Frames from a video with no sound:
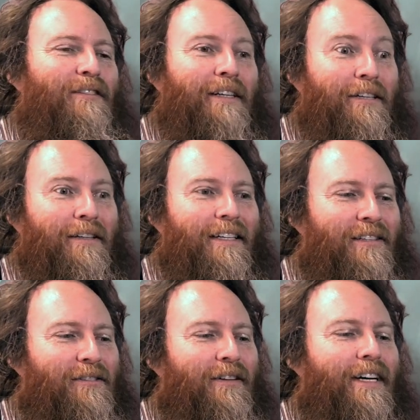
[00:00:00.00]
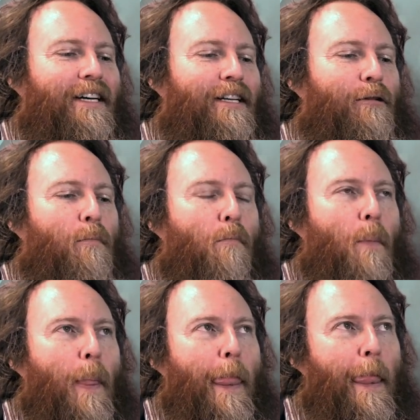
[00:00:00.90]
ear tells your gut,
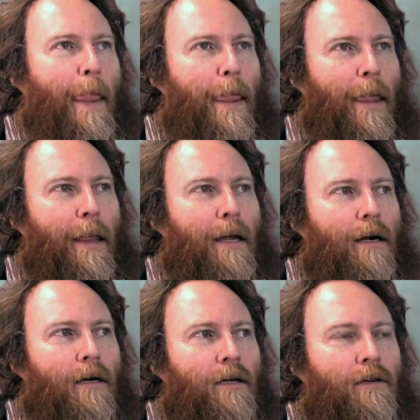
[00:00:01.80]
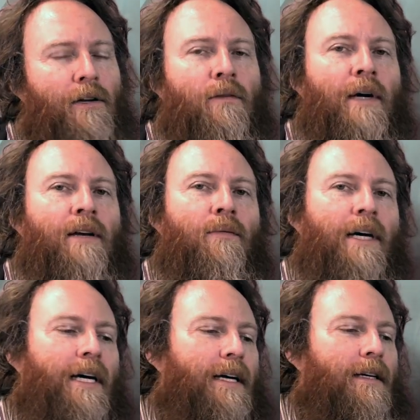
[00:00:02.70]
you know right
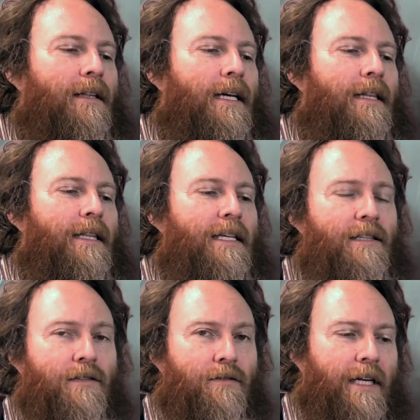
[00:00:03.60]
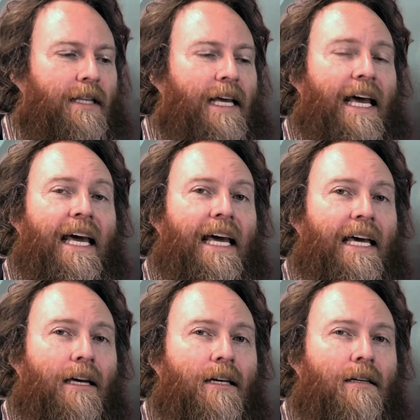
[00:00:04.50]
away that this string, the
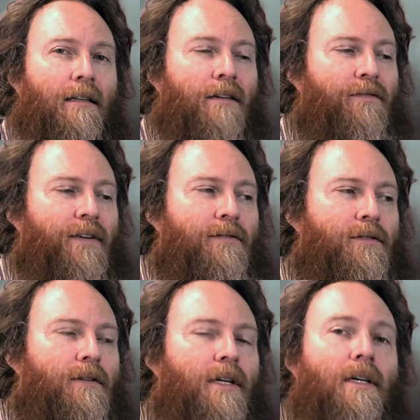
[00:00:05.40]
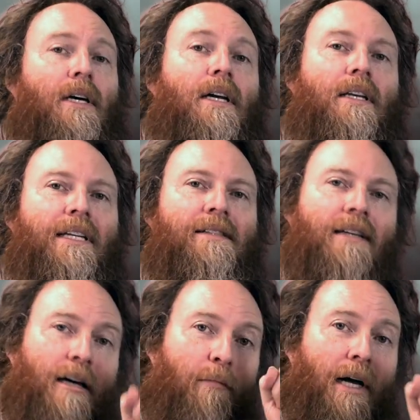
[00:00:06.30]
A, the fifth string, needs to
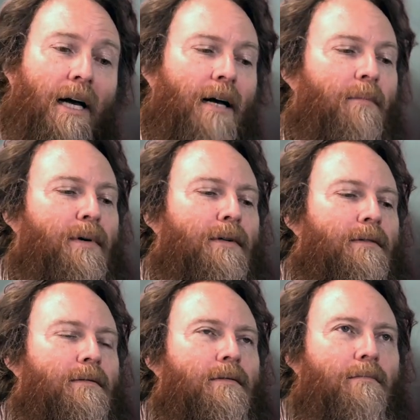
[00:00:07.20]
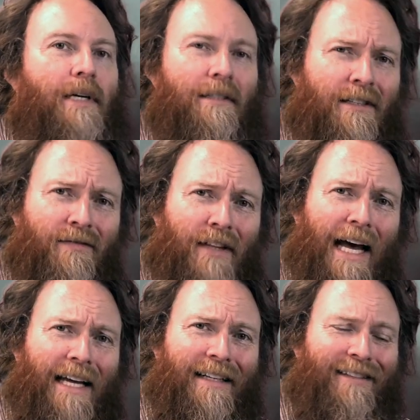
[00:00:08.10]
come up because it's
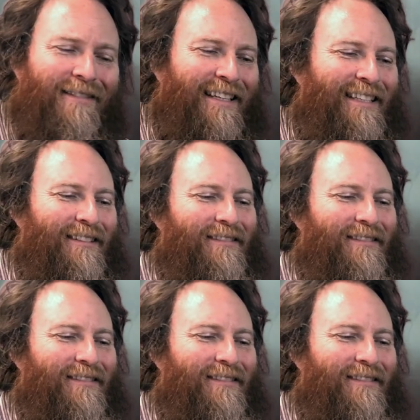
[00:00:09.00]
flat, right?